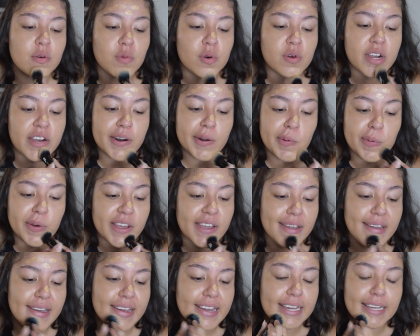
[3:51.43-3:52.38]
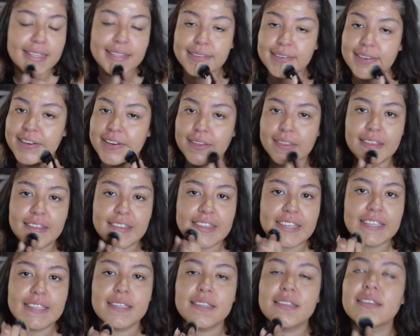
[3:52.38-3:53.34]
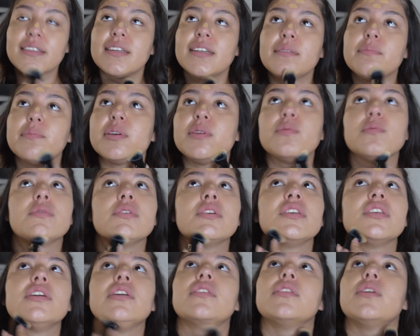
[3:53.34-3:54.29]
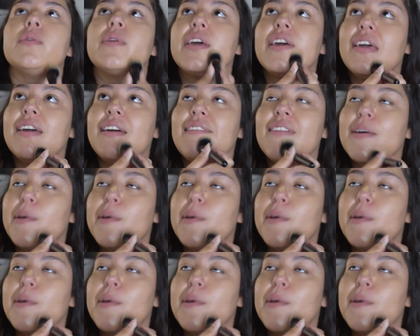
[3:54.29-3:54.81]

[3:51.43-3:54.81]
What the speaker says: Right away, I can tell that this is gonna be really glowy.